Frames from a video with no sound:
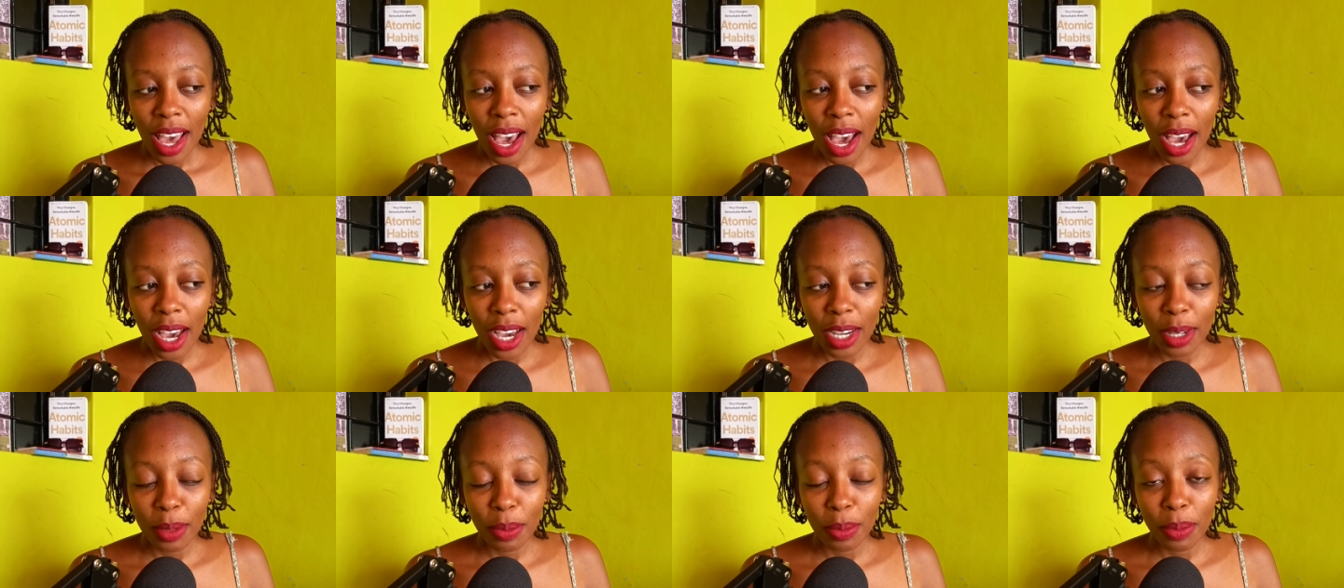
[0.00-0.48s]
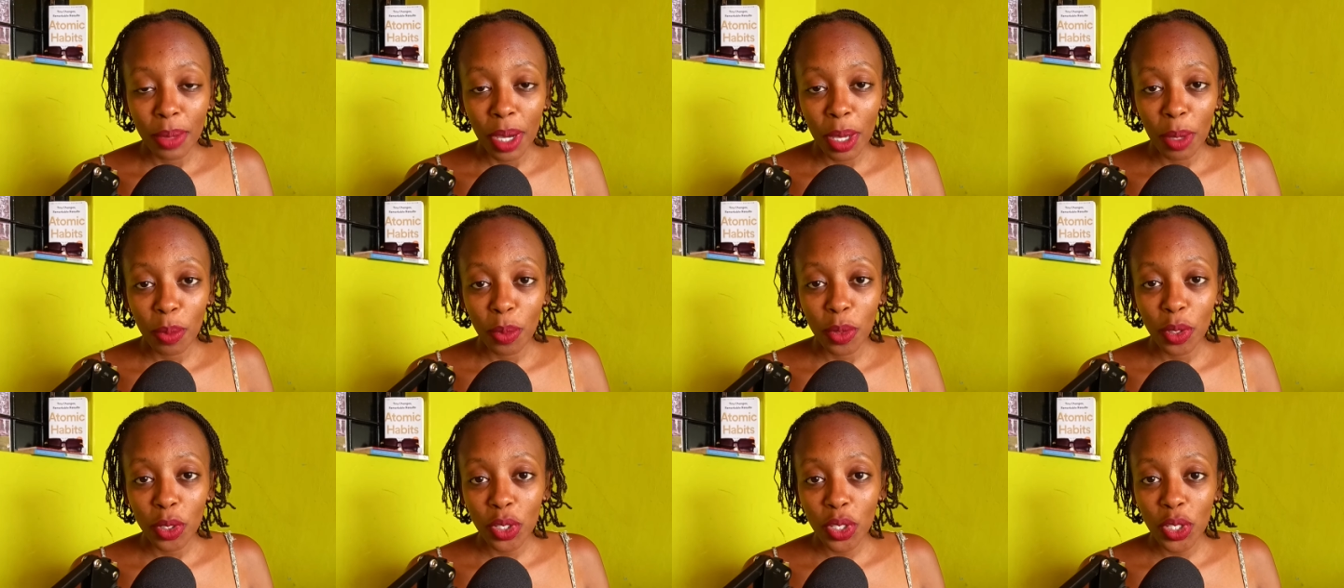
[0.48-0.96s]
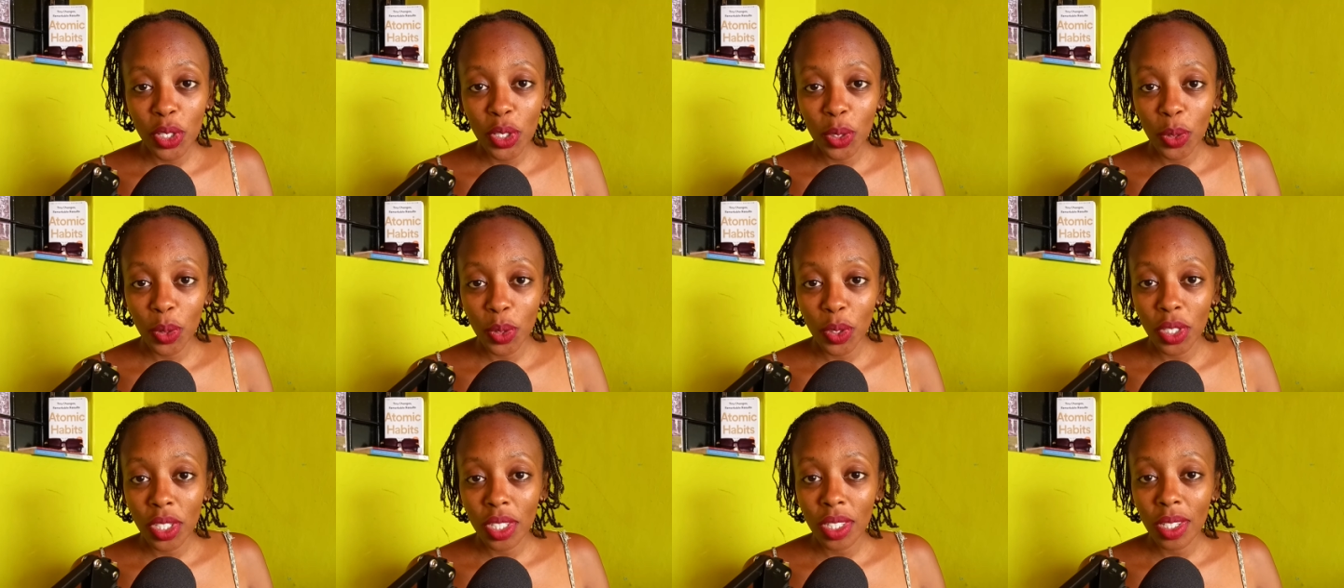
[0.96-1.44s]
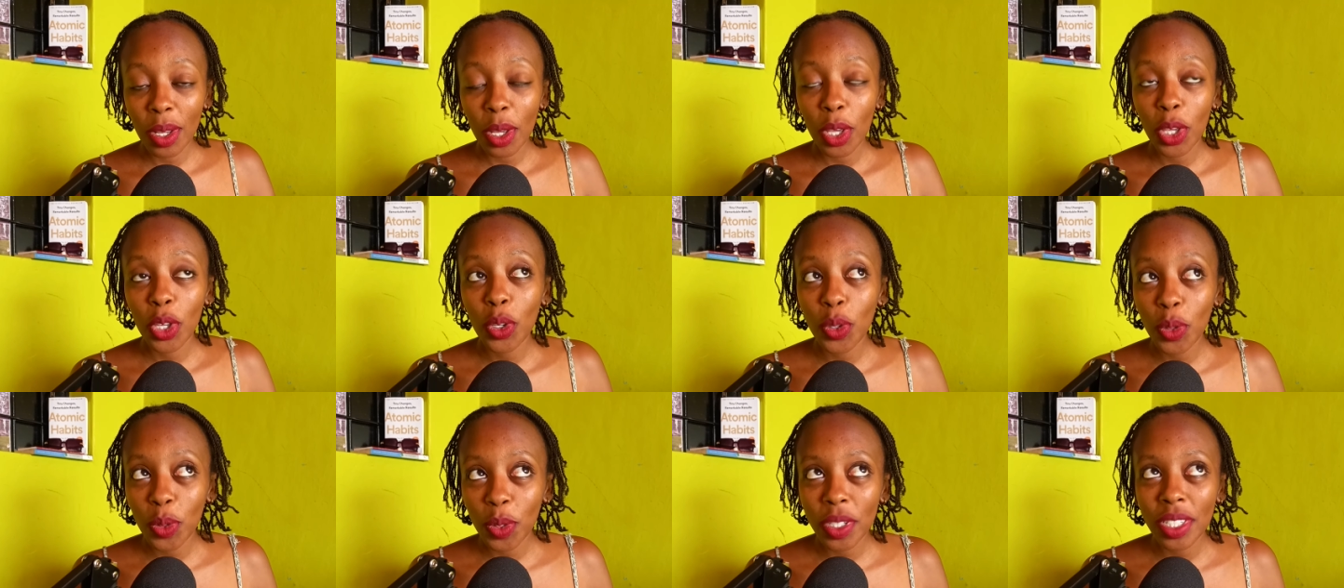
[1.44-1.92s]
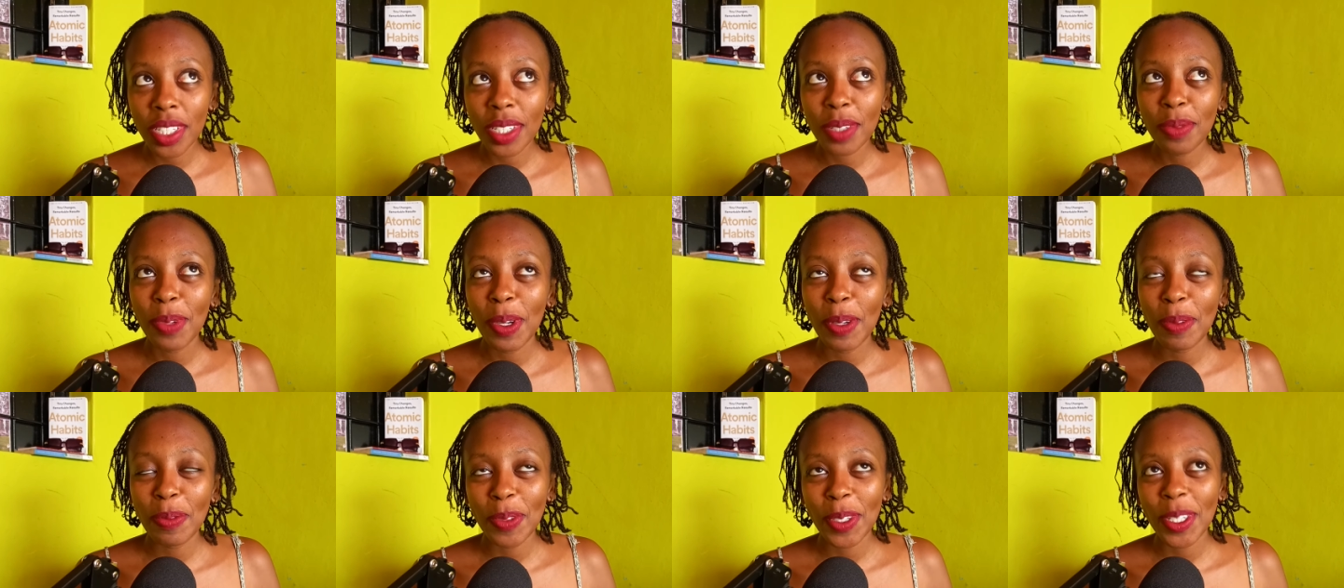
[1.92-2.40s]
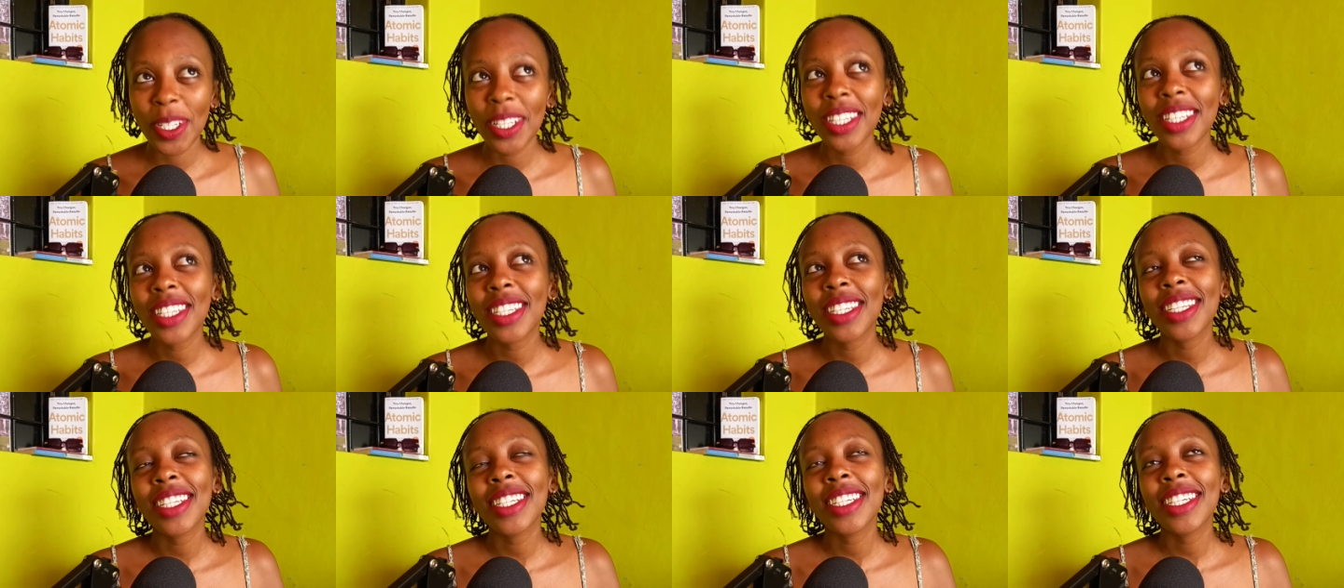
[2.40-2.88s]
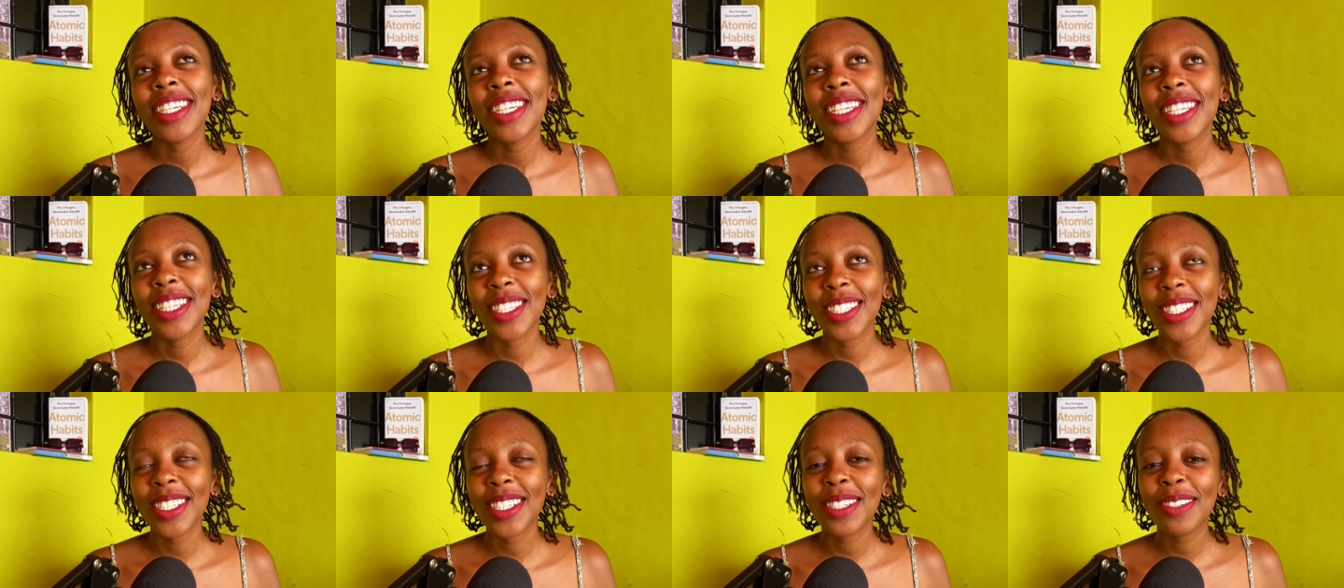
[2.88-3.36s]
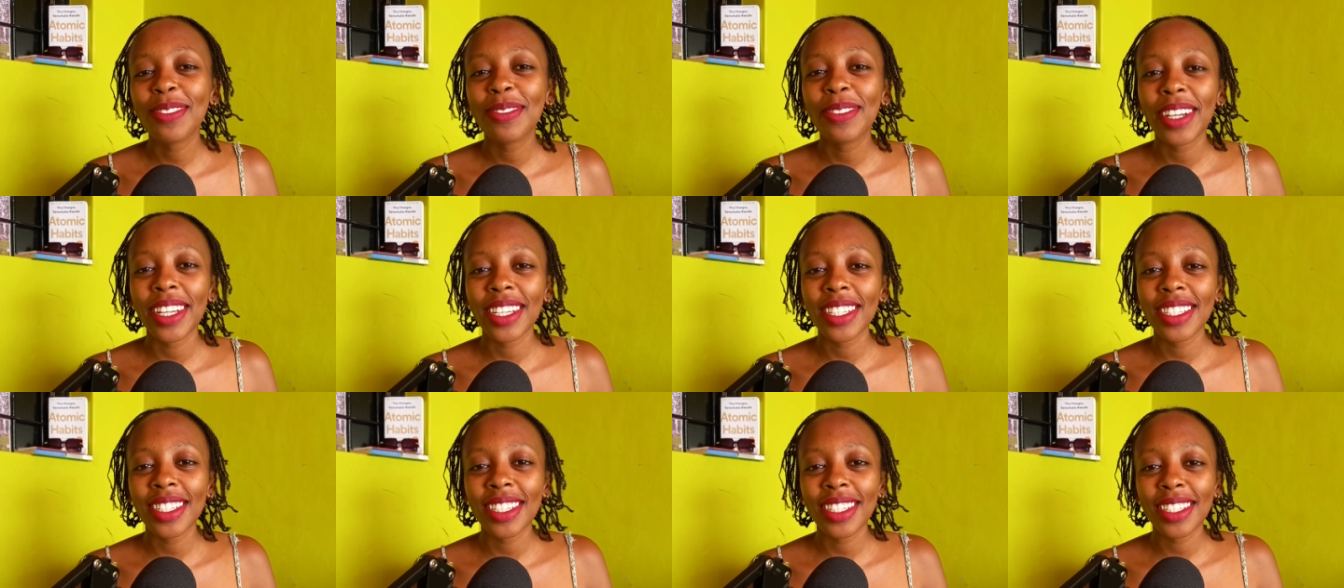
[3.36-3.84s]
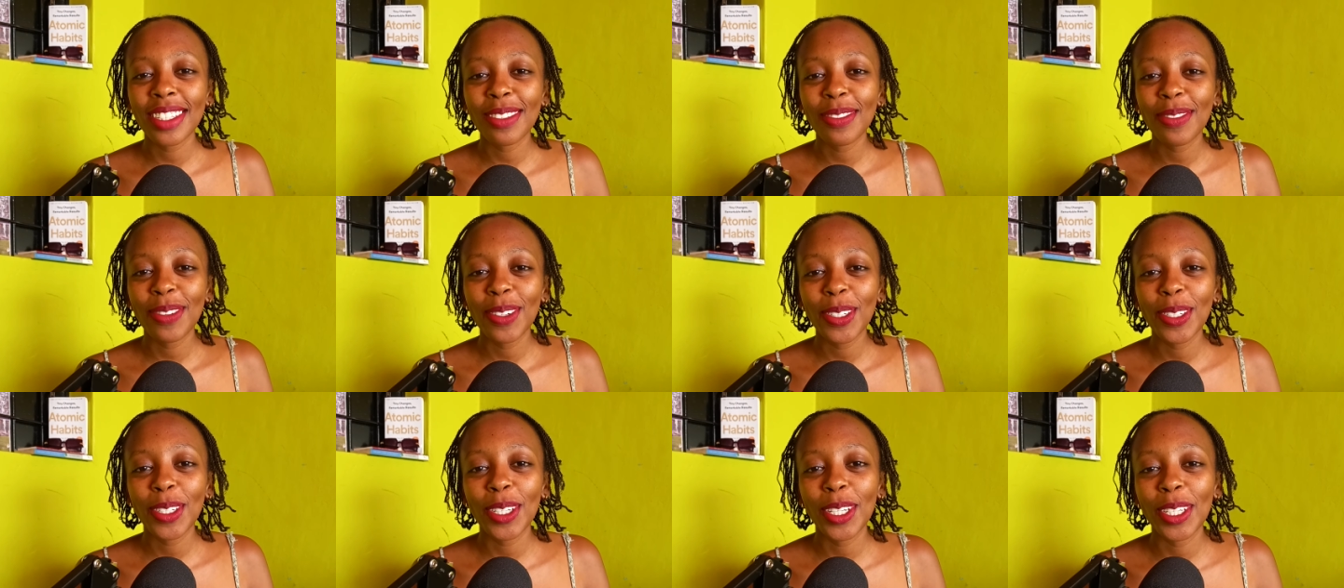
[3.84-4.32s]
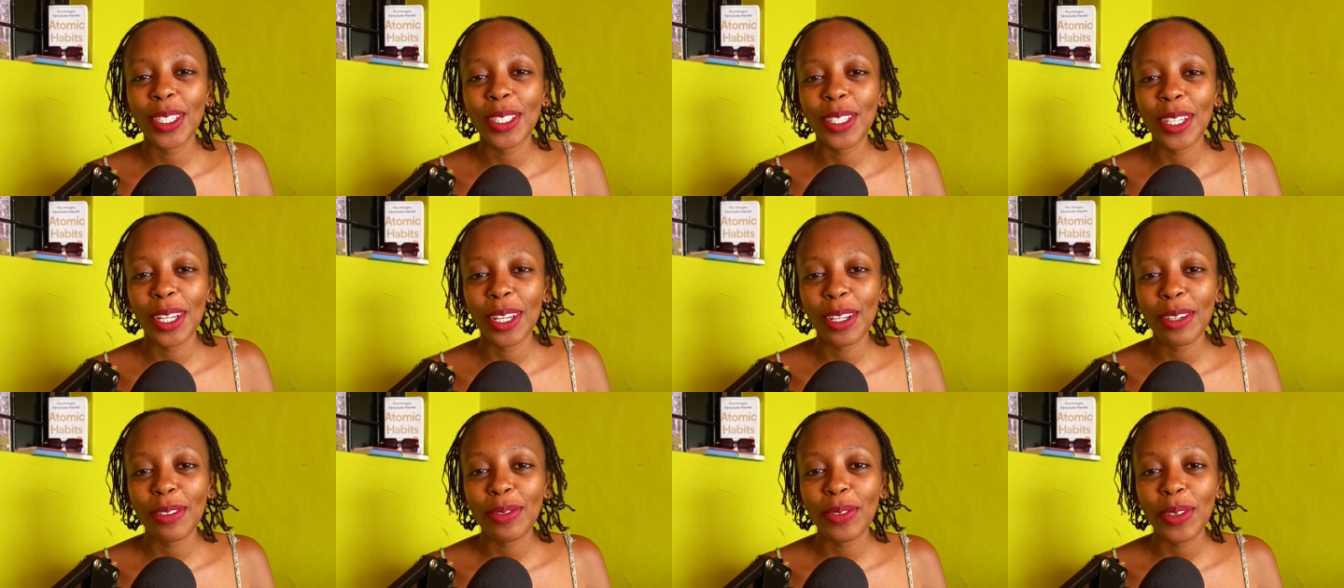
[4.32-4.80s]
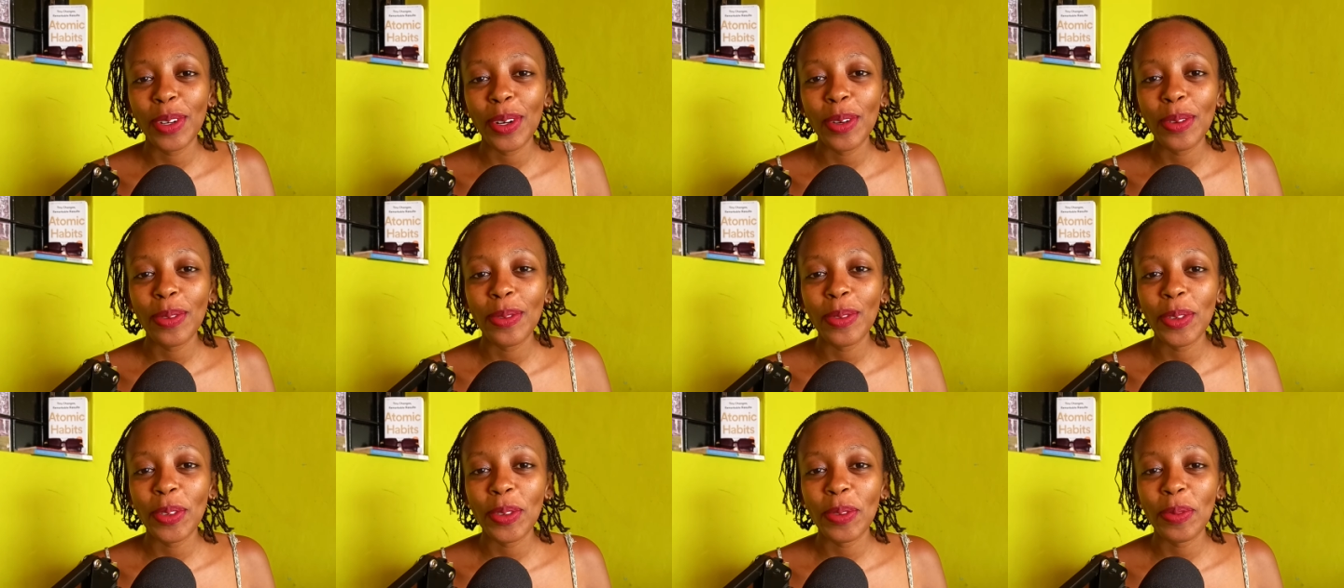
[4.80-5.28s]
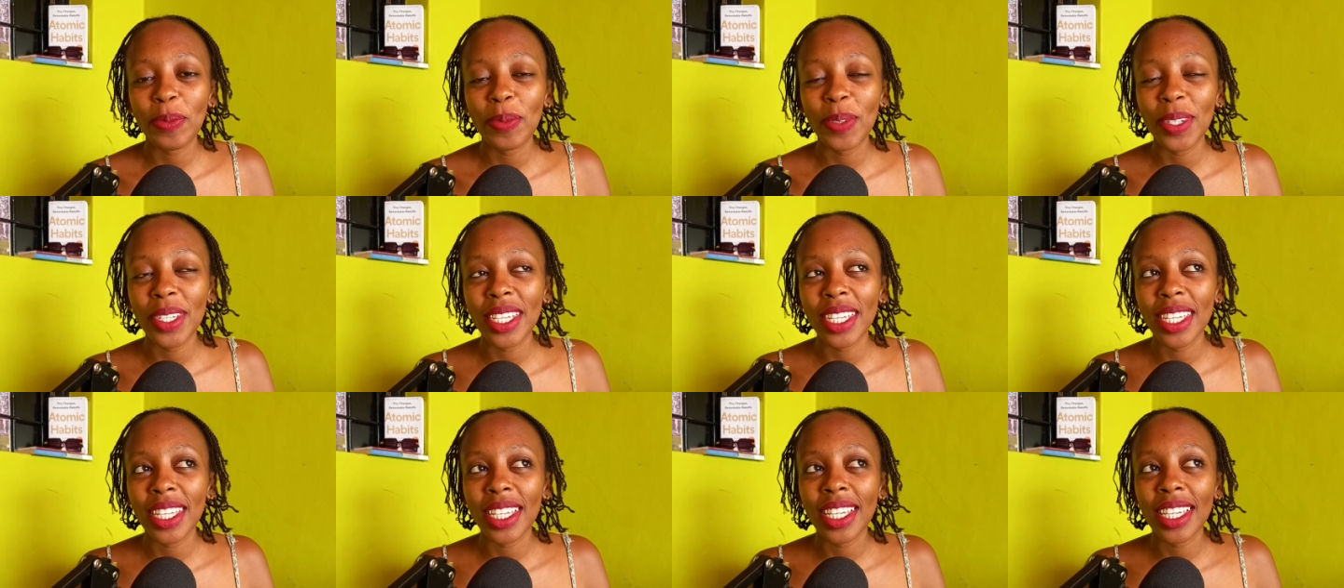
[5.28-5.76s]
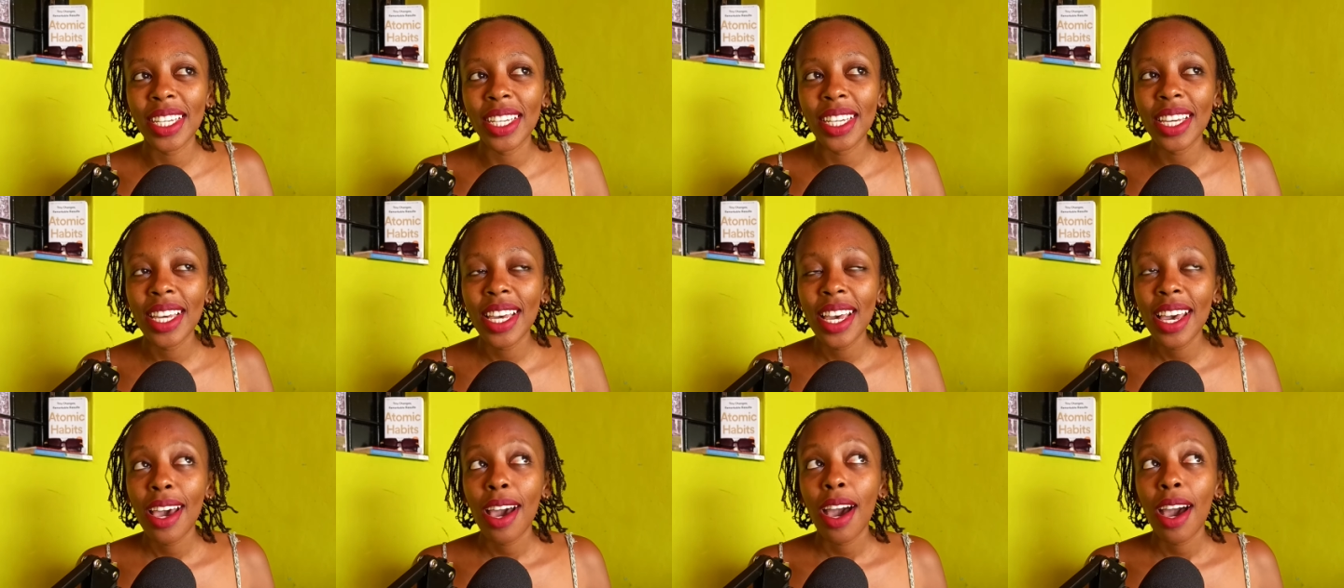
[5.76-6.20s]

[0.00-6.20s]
um, my most used, used my most used phrases for twenty twenty-four would be